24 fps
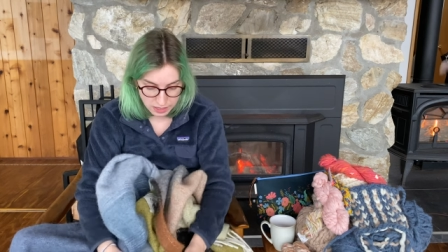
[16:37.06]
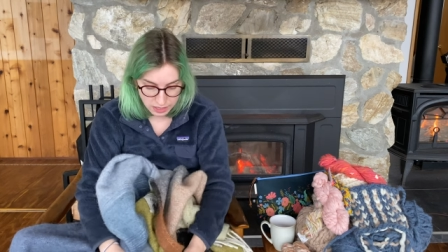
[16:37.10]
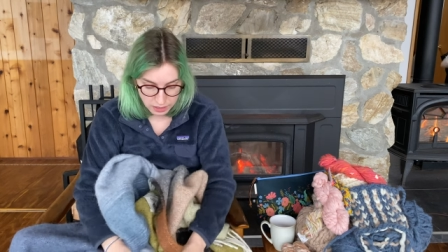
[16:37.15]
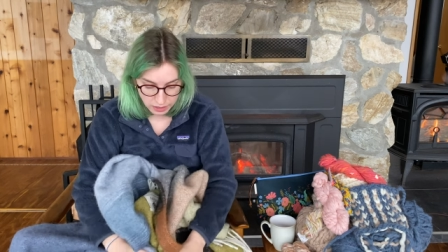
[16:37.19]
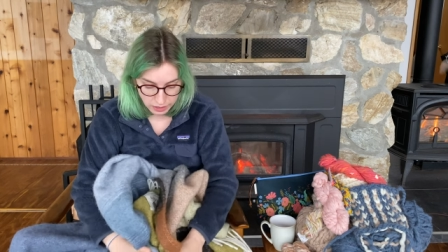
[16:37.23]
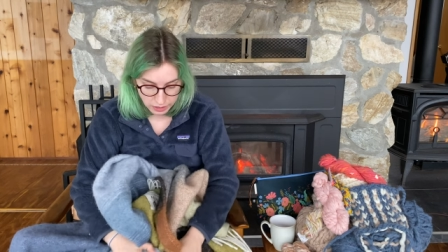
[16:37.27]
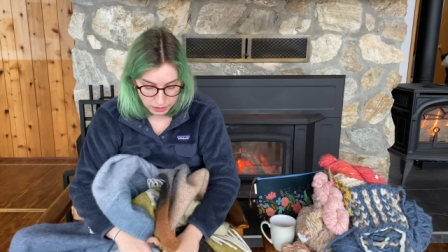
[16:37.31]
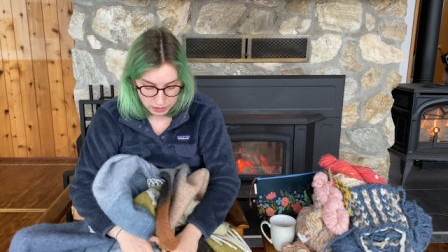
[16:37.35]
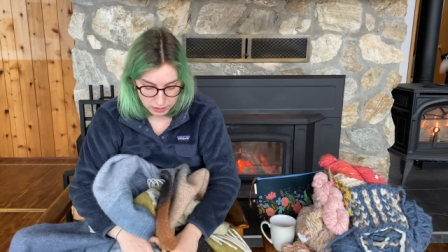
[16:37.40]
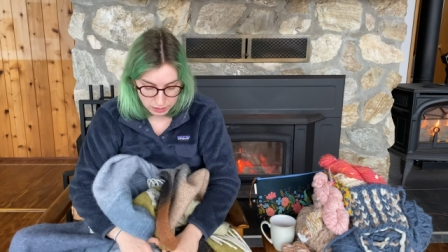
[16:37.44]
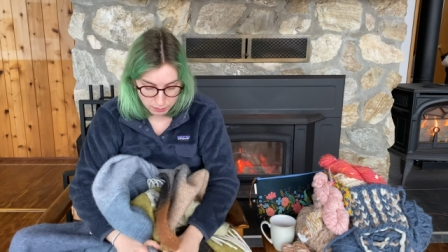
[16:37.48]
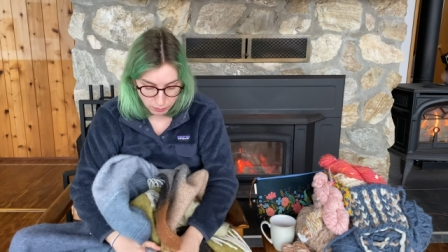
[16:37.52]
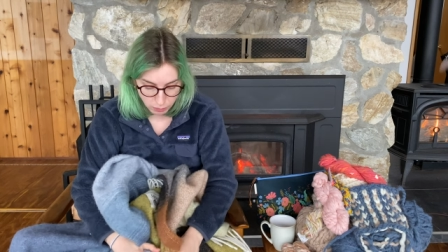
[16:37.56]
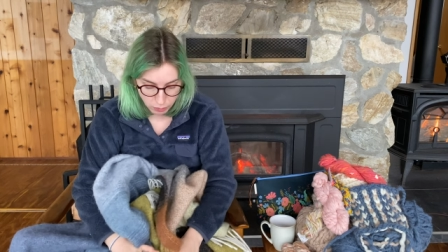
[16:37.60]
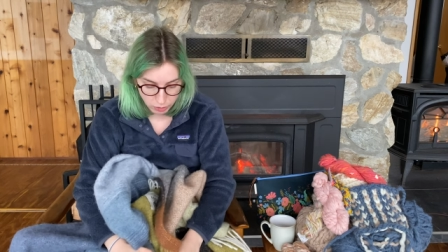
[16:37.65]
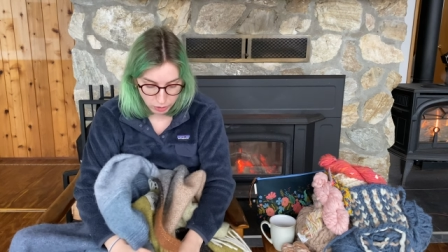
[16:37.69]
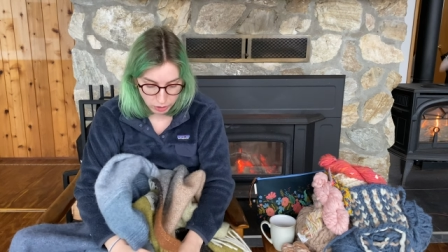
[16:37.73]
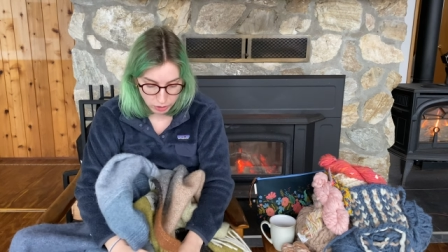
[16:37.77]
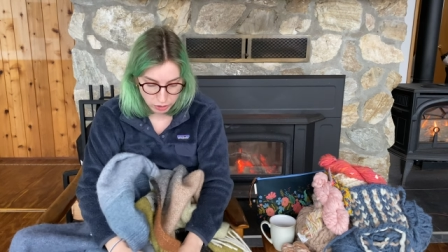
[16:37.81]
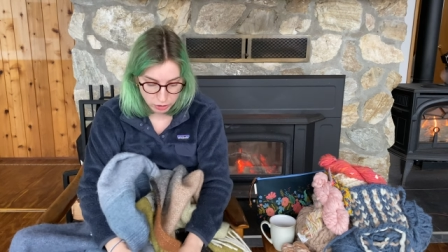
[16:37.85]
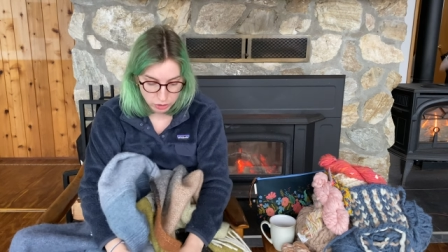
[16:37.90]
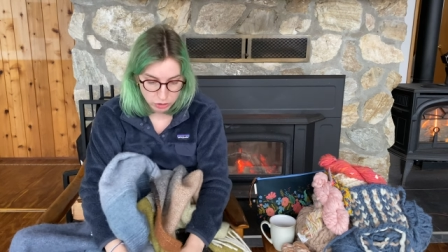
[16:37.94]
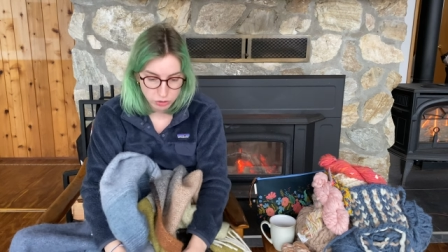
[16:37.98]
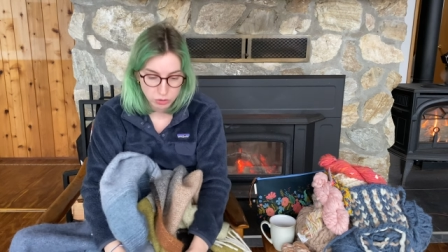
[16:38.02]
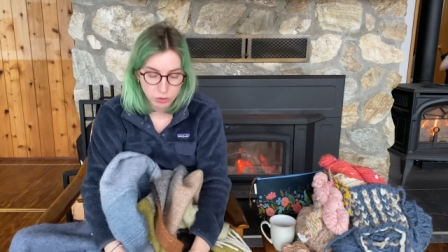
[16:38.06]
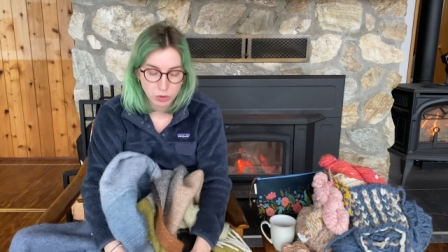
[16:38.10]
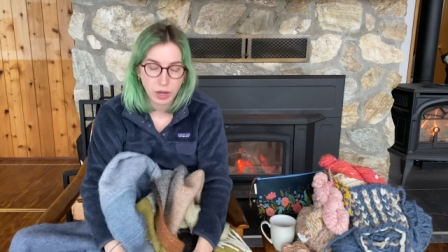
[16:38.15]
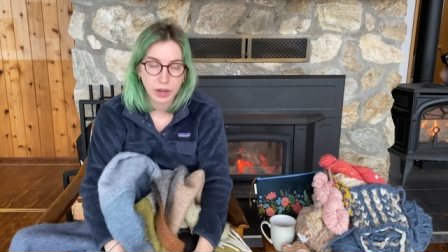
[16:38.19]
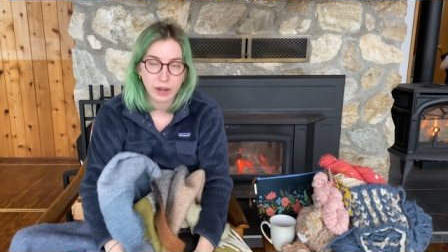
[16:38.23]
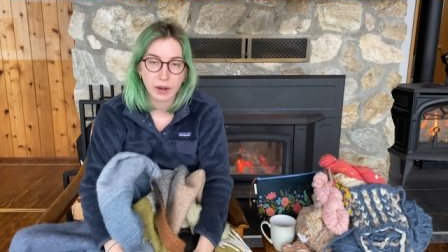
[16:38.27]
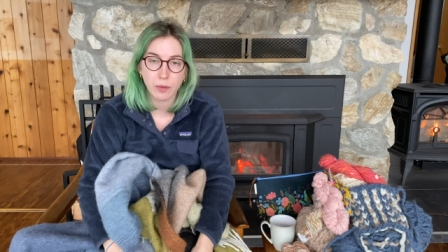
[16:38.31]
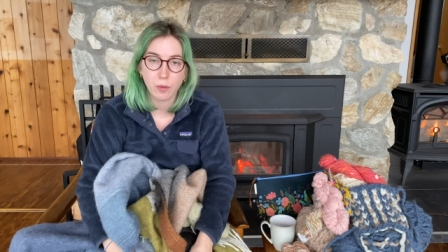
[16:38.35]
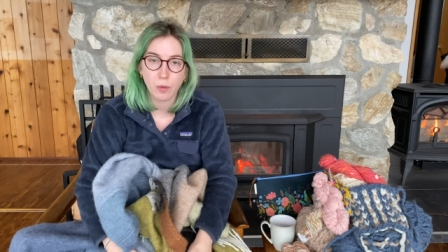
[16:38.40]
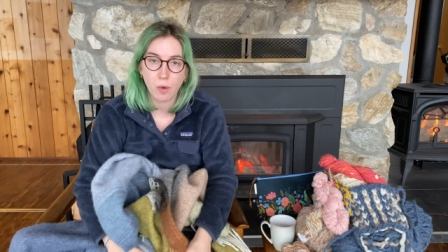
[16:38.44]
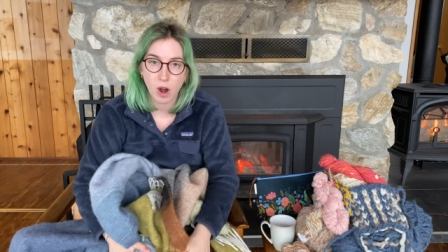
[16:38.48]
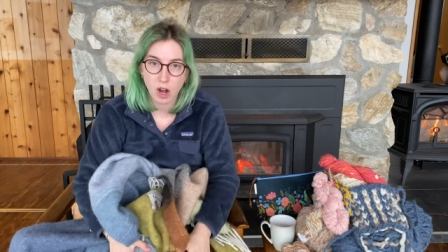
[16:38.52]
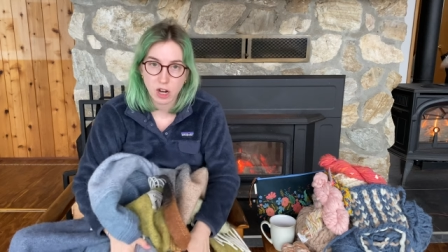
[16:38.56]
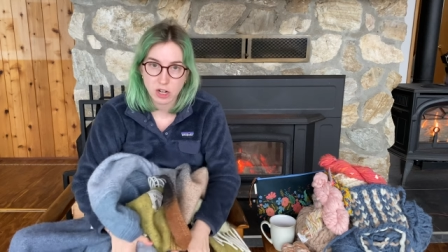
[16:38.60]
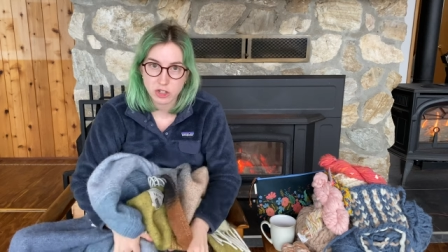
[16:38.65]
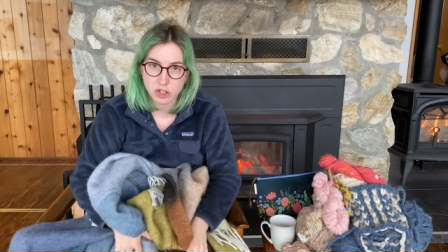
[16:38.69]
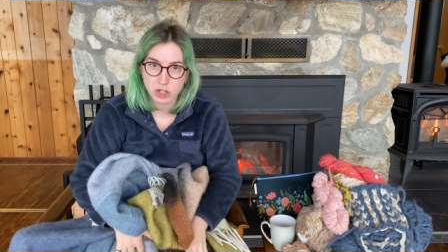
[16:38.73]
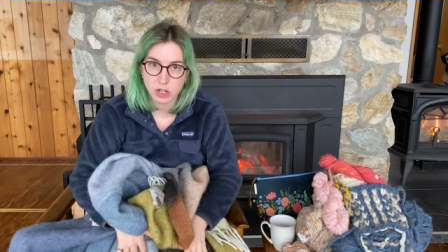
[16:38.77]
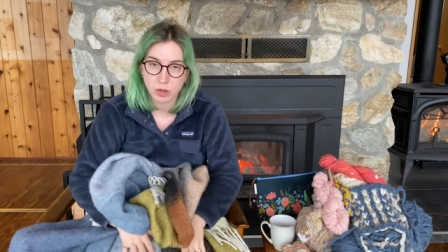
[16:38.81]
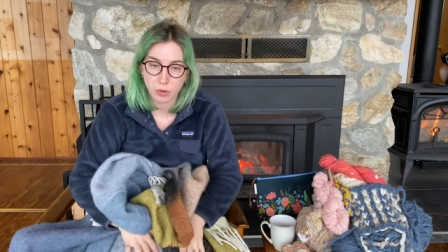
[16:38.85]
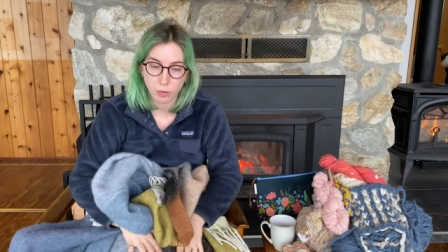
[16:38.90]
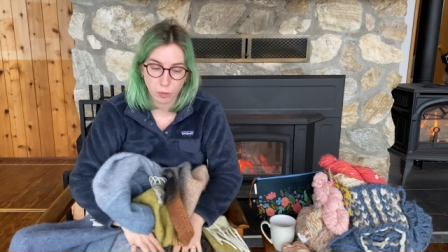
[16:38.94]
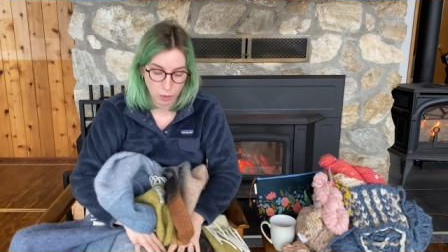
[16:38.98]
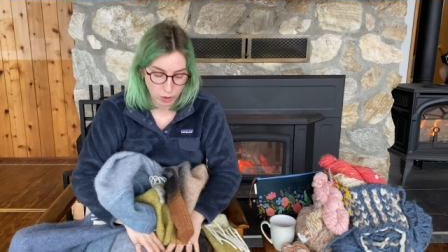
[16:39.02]
like the more you kind of wash it
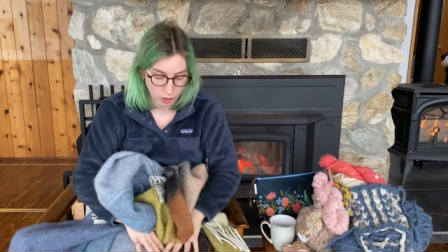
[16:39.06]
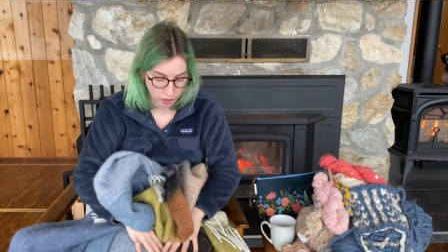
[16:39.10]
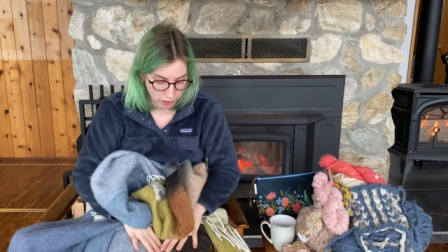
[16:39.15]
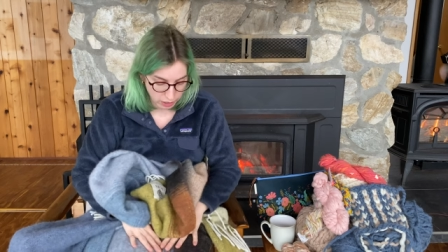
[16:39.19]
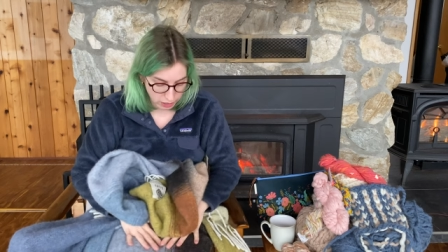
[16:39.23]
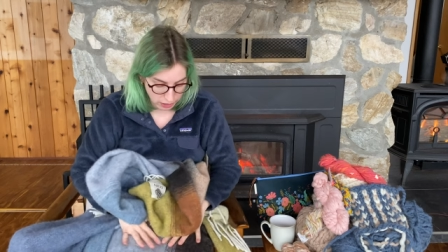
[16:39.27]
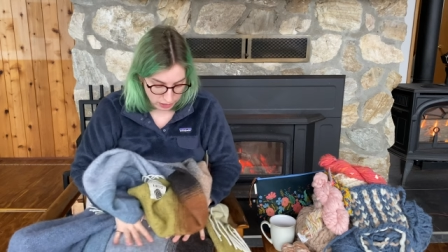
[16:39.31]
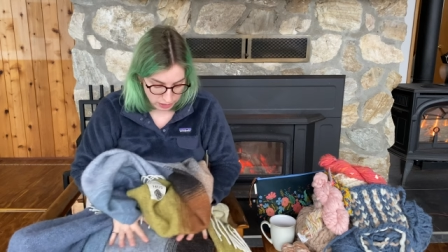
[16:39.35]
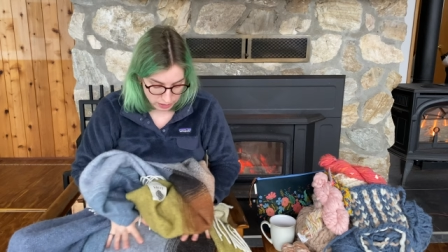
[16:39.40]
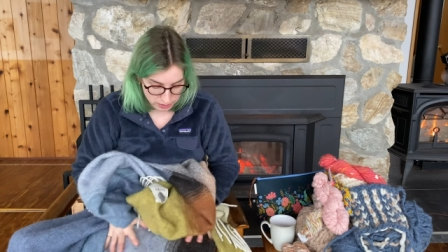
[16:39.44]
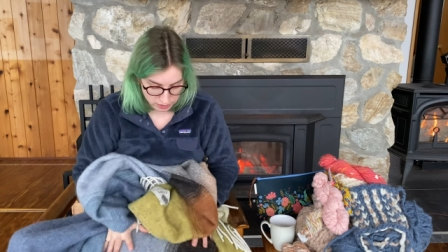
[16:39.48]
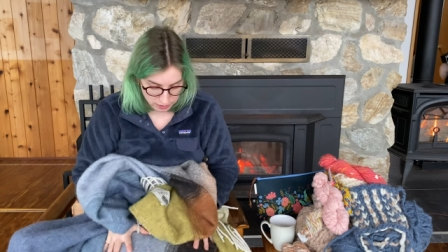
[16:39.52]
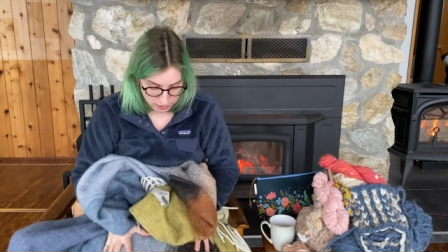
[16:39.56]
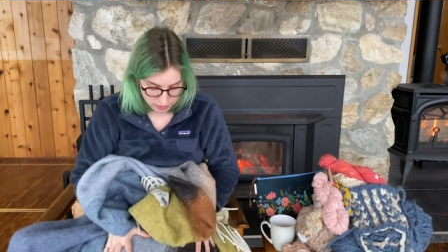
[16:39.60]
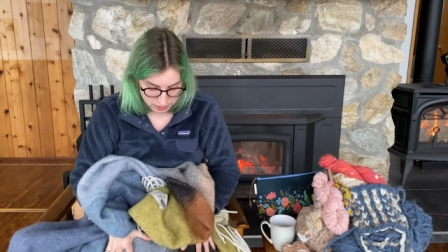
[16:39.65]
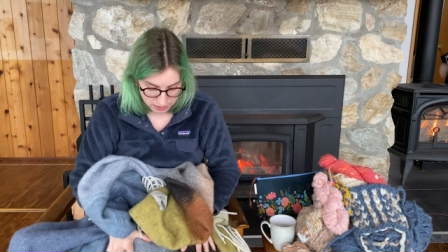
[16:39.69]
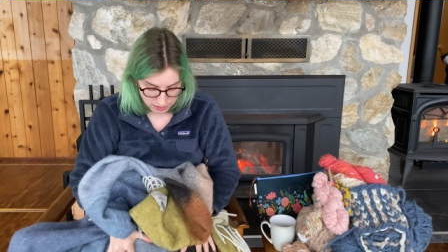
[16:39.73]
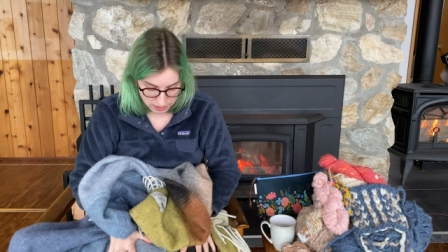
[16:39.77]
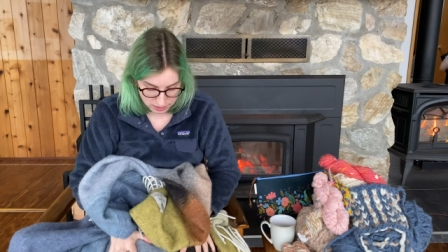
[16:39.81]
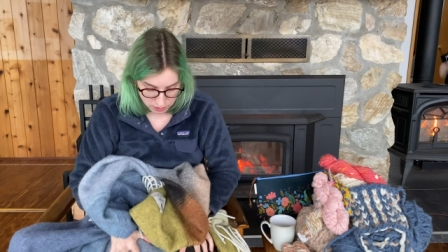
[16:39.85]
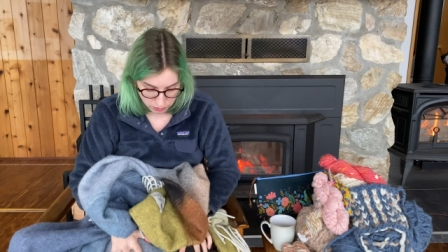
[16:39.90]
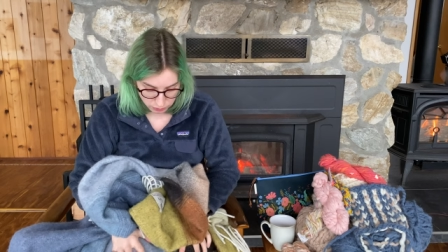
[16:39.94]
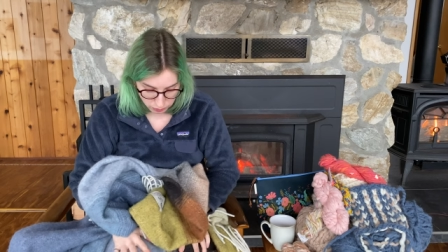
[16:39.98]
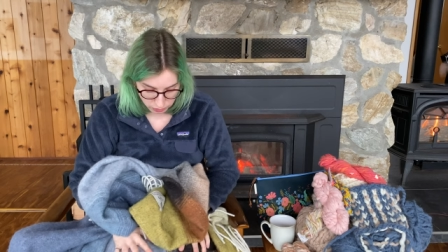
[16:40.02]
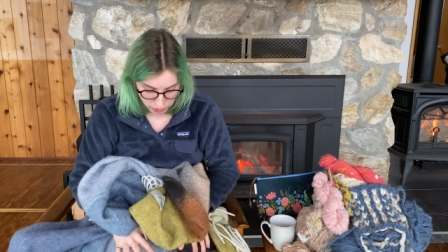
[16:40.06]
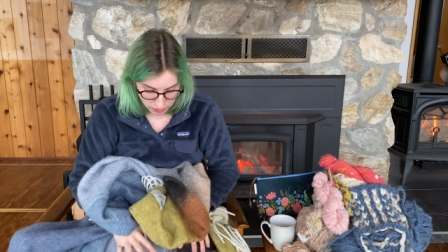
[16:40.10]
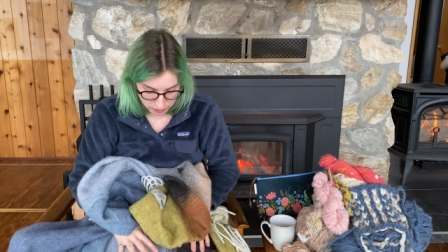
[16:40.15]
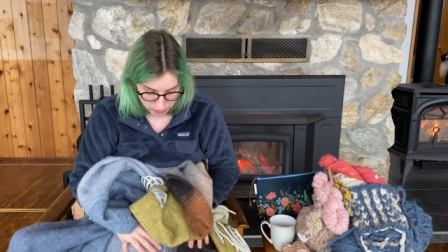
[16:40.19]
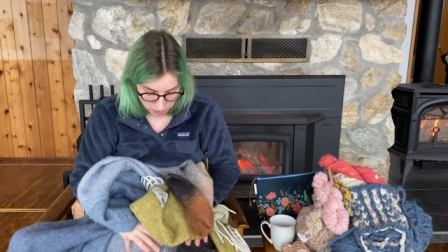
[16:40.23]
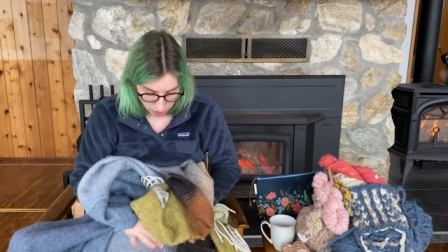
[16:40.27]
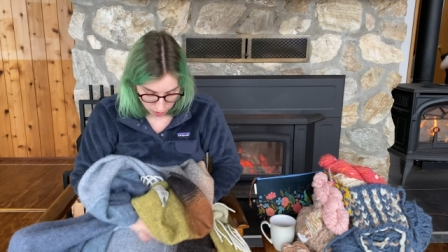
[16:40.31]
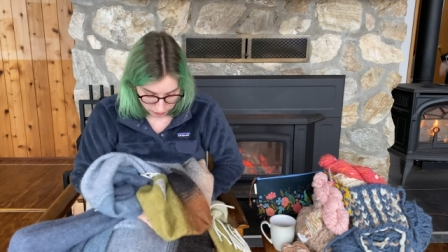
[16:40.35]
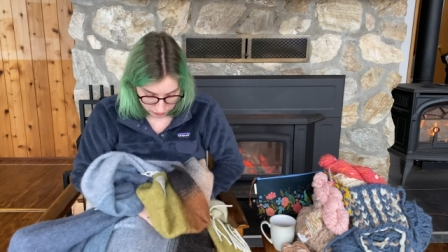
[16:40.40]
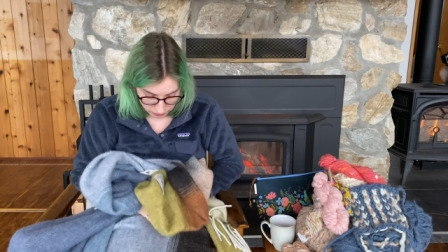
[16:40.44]
and wear it, it does tend to really soften